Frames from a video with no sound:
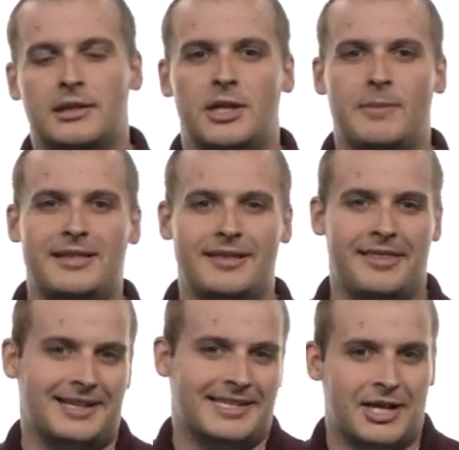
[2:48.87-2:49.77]
You might think that
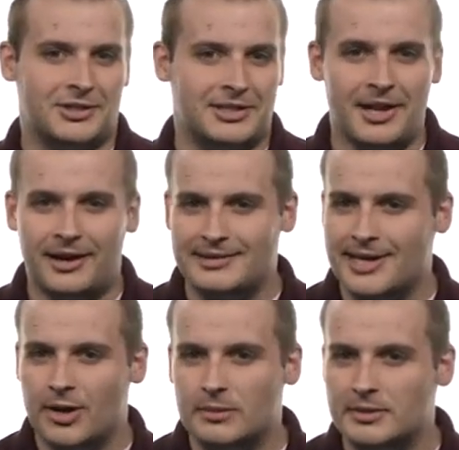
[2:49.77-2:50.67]
that's actually not a
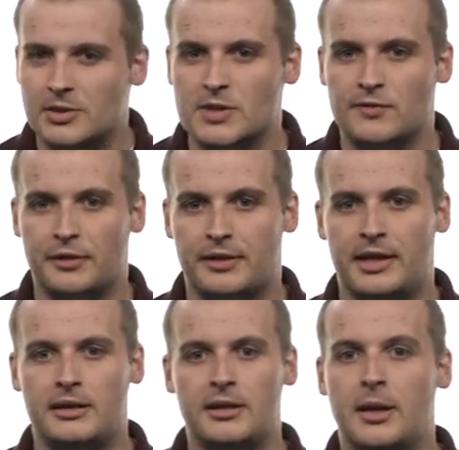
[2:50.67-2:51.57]
terribly useful
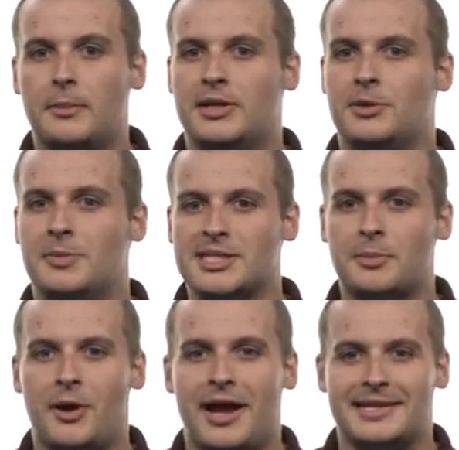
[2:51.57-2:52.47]
thing, but you'd be
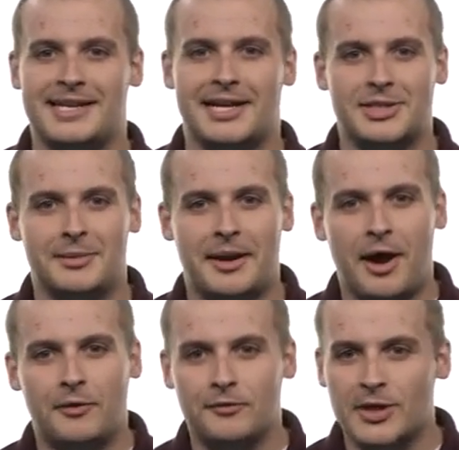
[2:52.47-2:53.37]
surprised actually by
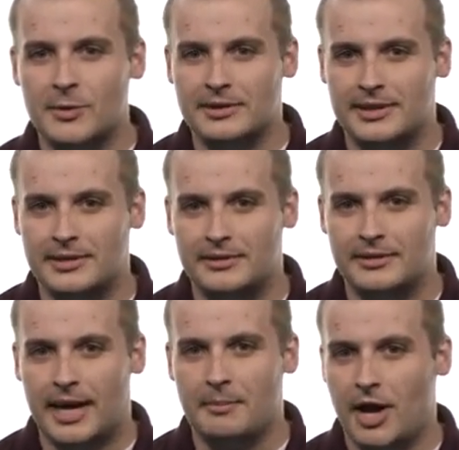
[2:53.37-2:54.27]
how frequently
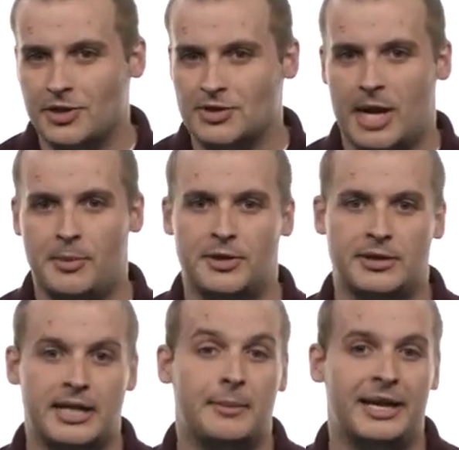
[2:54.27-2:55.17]
that modulus operator
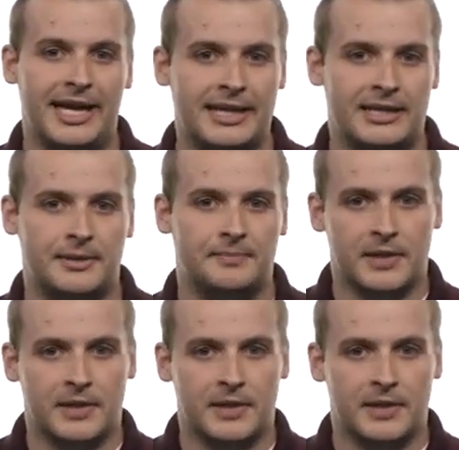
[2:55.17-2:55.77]
can come in handy.